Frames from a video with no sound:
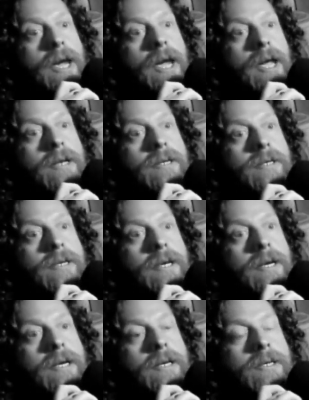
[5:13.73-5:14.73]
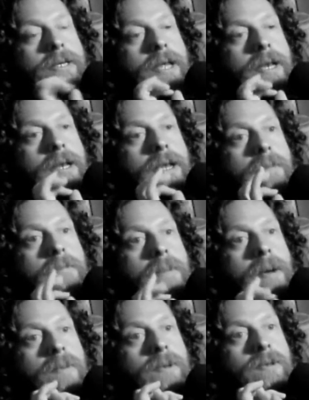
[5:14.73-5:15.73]
and then a
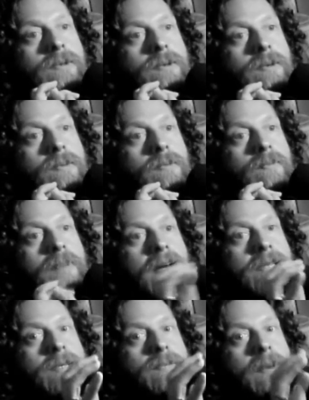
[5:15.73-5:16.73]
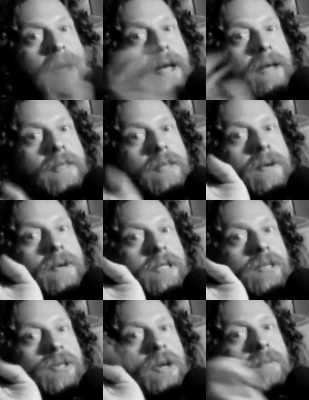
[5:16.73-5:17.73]
moment passes by and then you
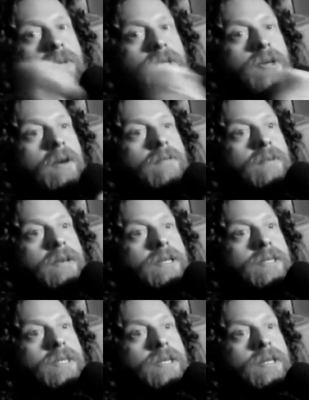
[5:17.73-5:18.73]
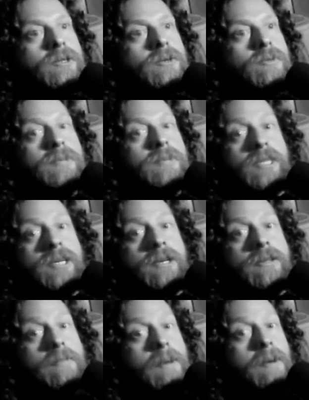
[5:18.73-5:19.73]
get the shot, which often leads into
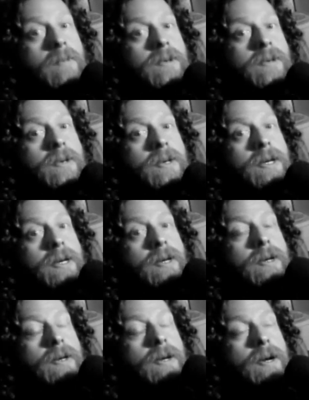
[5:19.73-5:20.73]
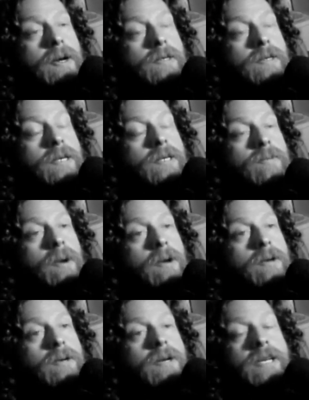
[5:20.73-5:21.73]
missing the moment. Today's
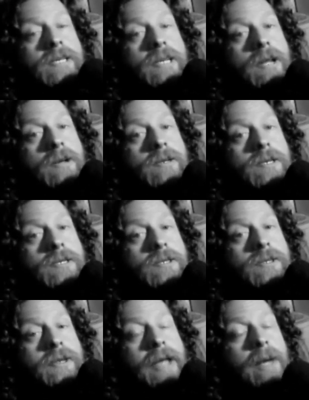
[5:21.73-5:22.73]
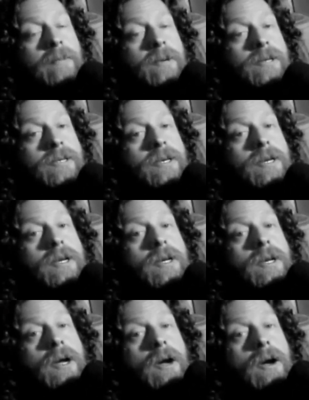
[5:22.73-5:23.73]
modern SLR digital cameras
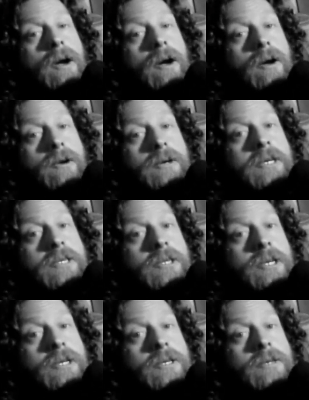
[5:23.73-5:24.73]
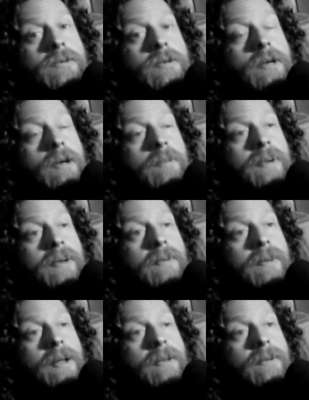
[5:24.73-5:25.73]
are instant pretty
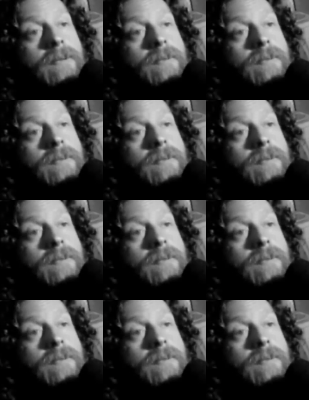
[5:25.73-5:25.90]
well,